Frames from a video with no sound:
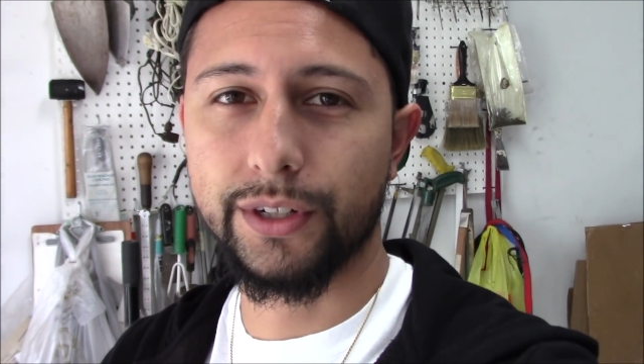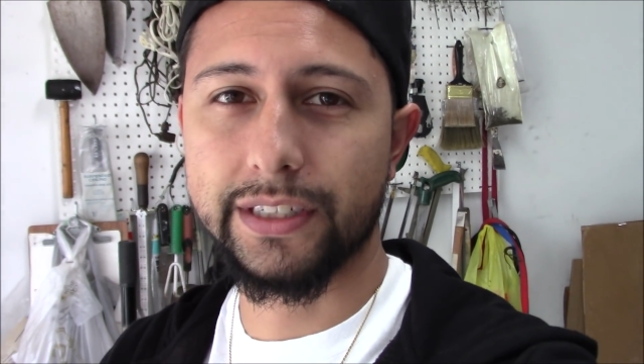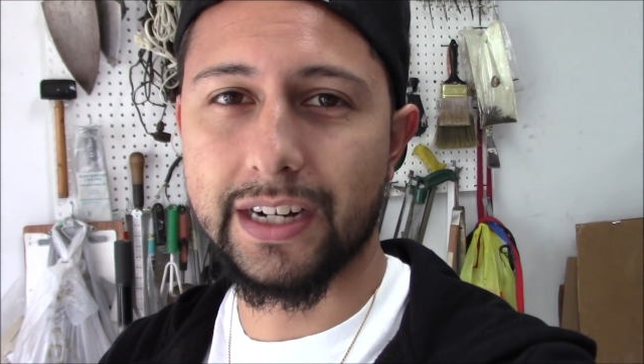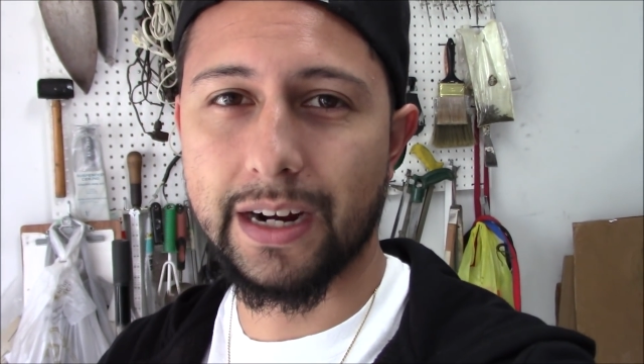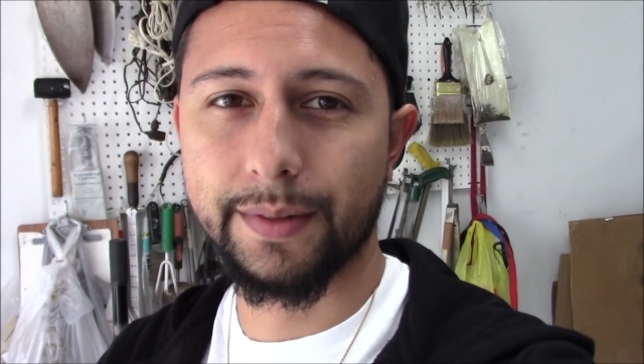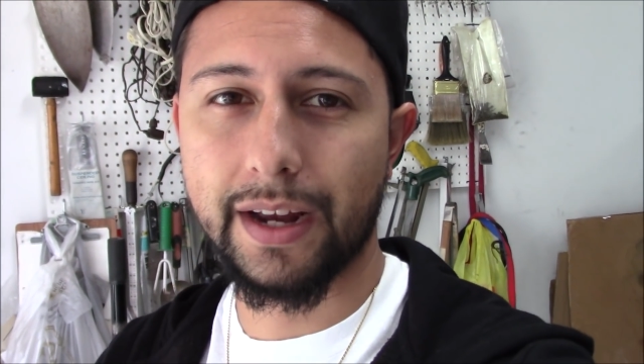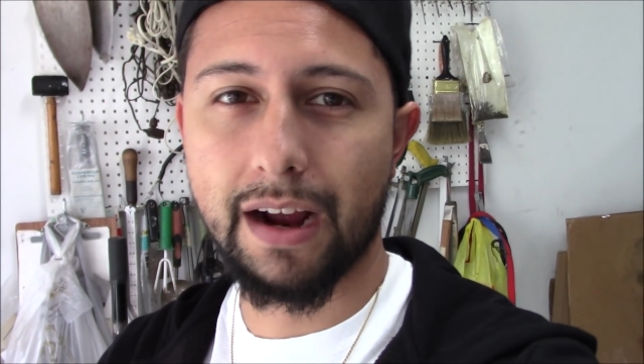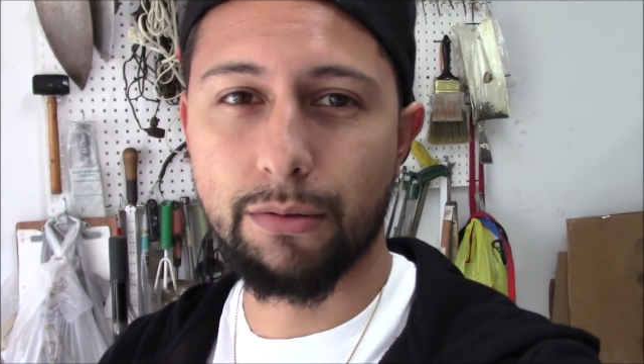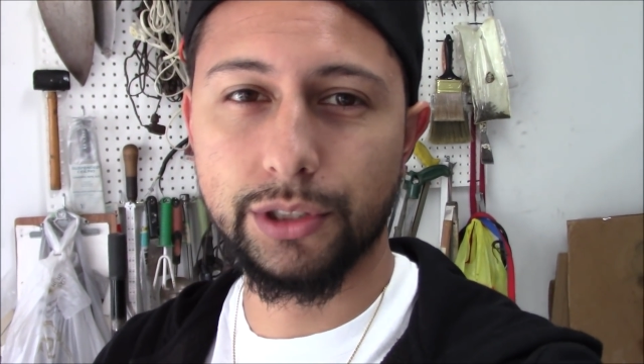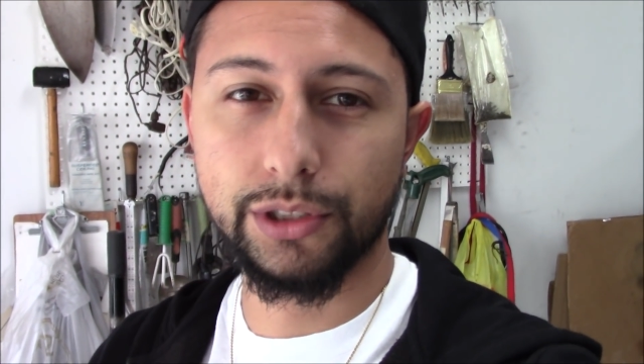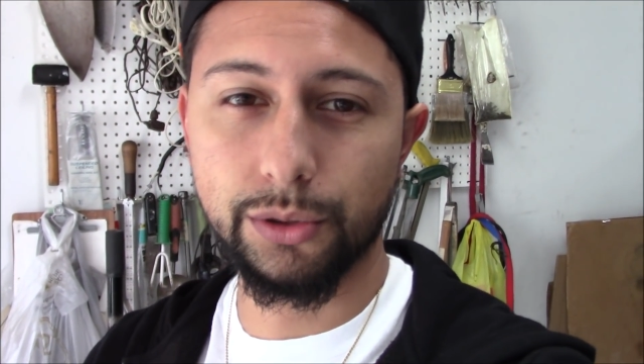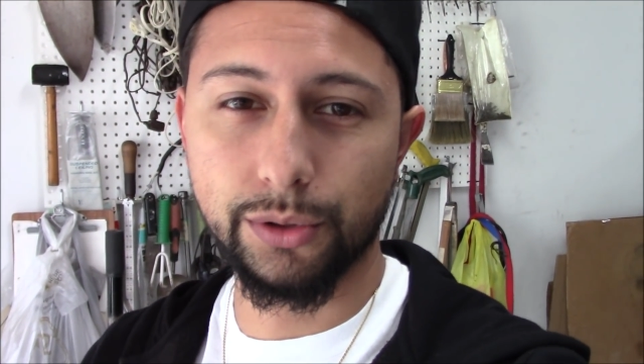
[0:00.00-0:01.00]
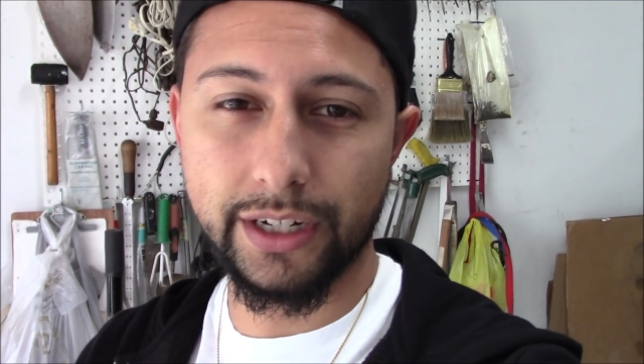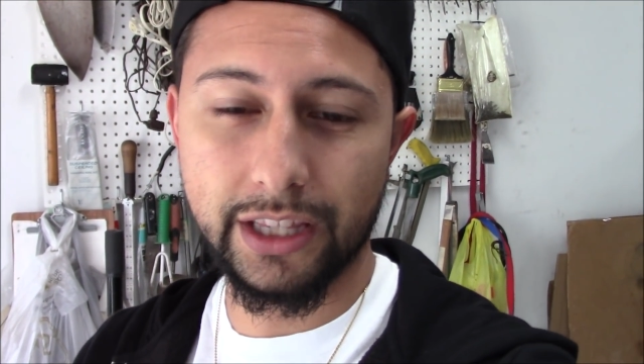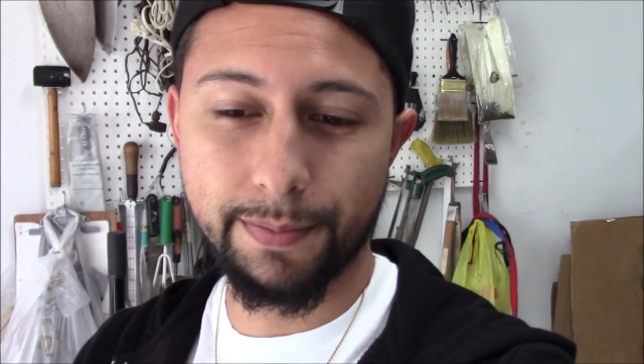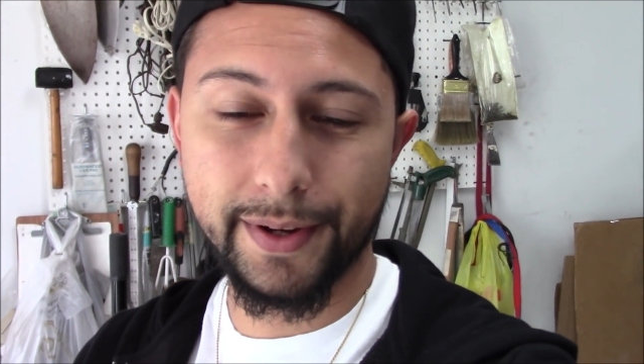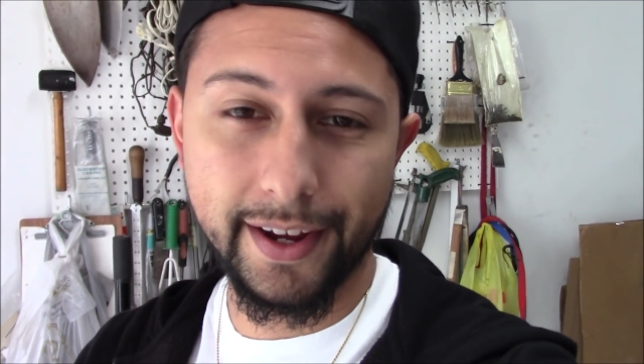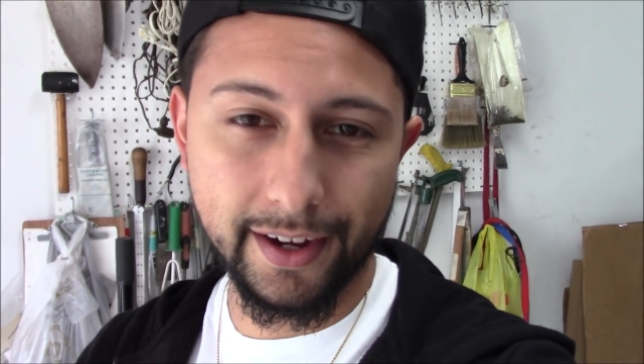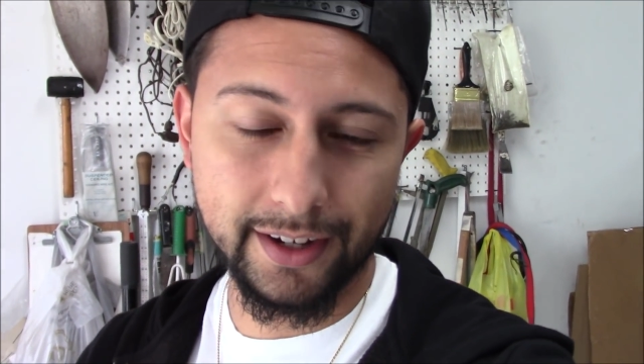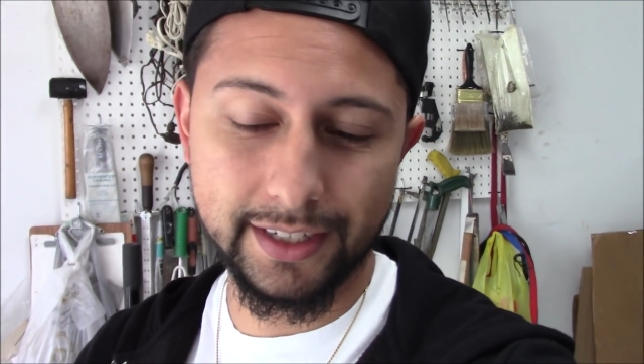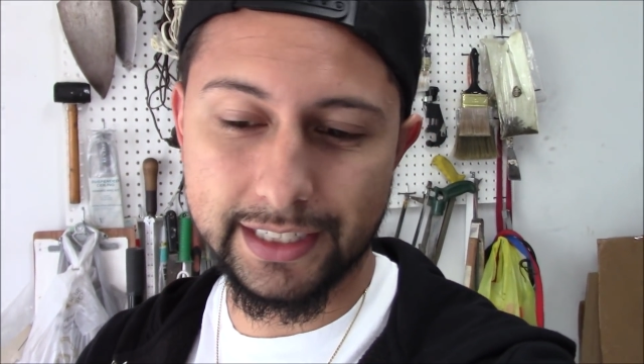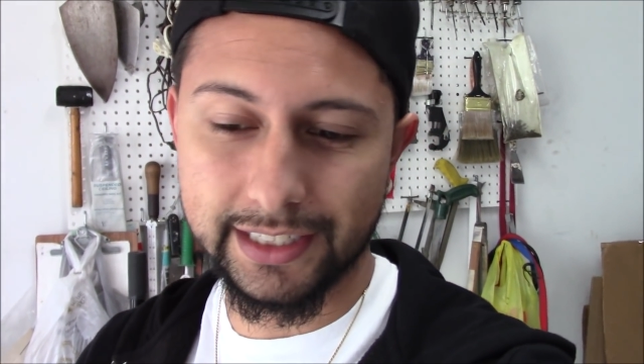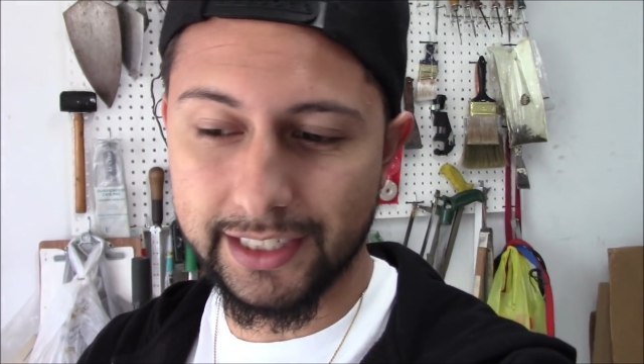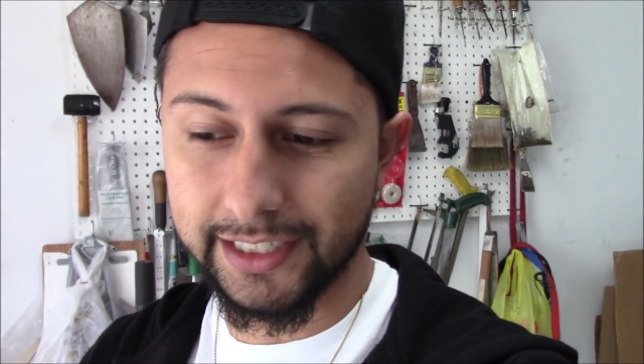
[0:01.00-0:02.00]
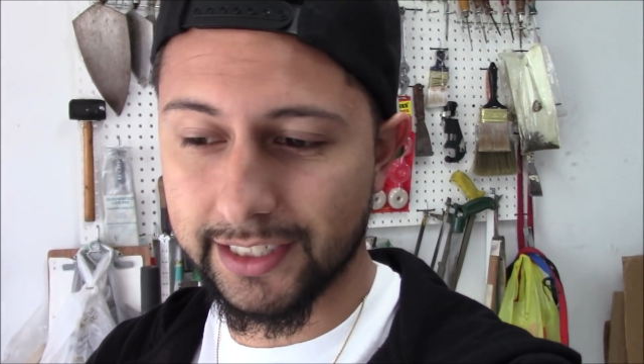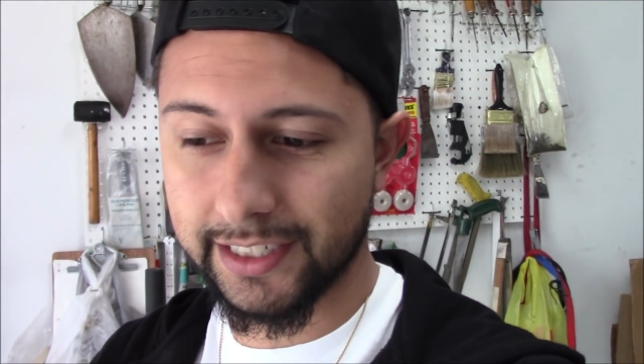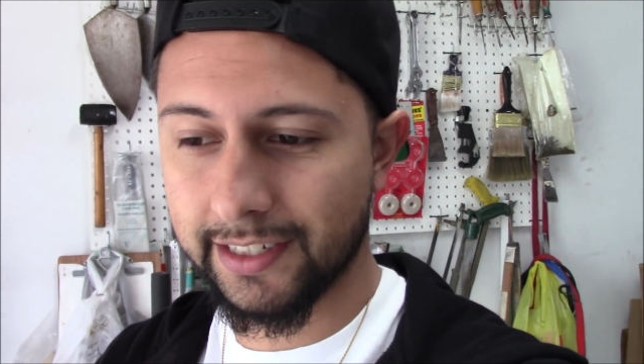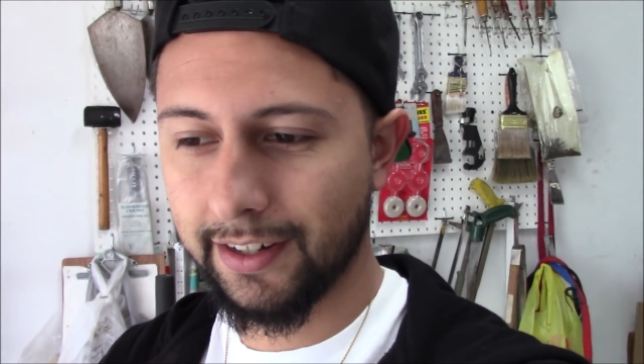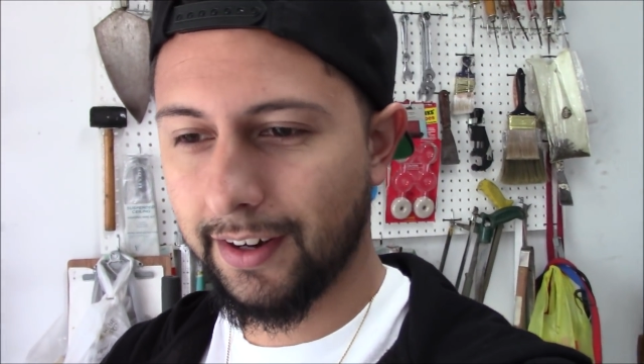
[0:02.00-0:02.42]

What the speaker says: time that I was doing at the beginning of the season.